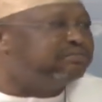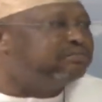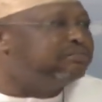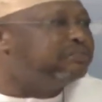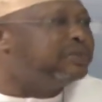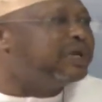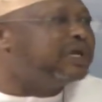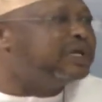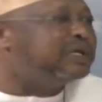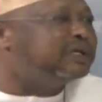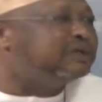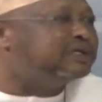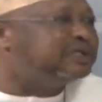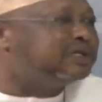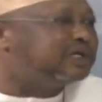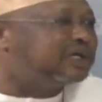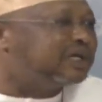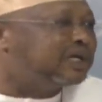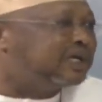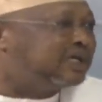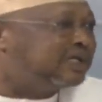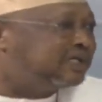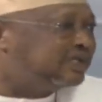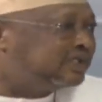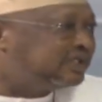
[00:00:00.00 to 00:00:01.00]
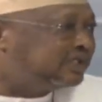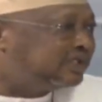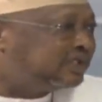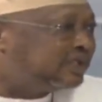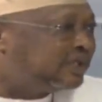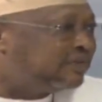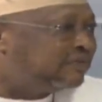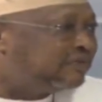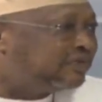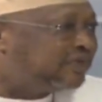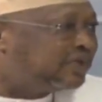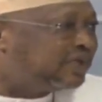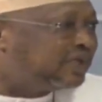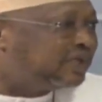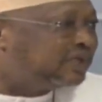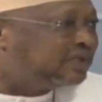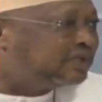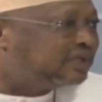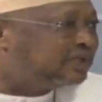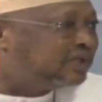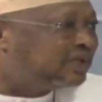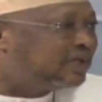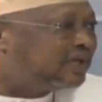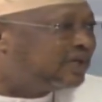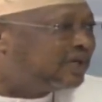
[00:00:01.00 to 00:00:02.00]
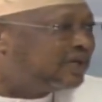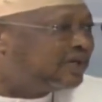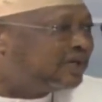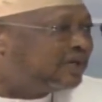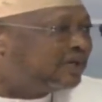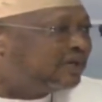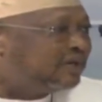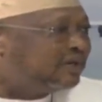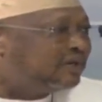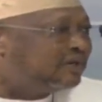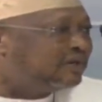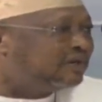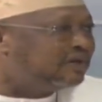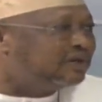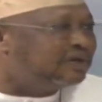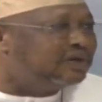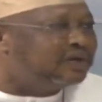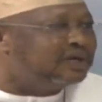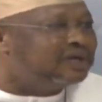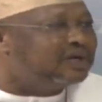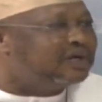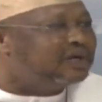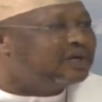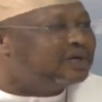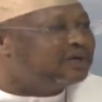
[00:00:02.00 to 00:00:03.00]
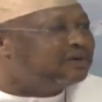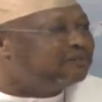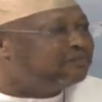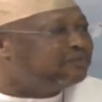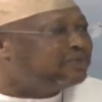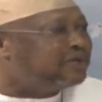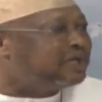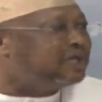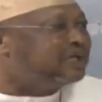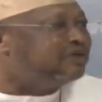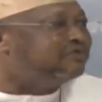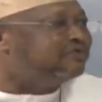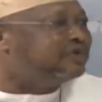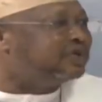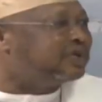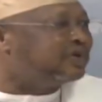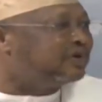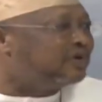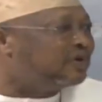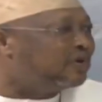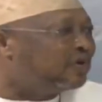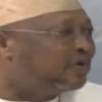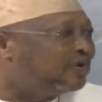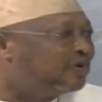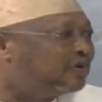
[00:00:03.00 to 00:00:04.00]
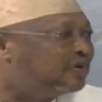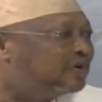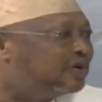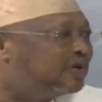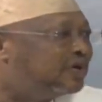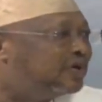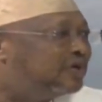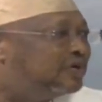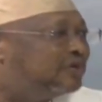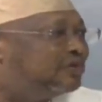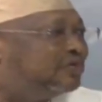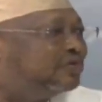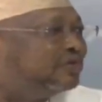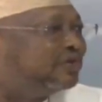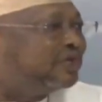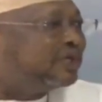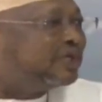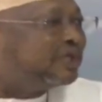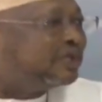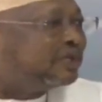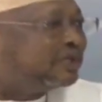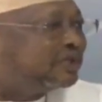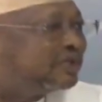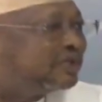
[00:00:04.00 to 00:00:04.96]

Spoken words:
basically the same things, believing God, doing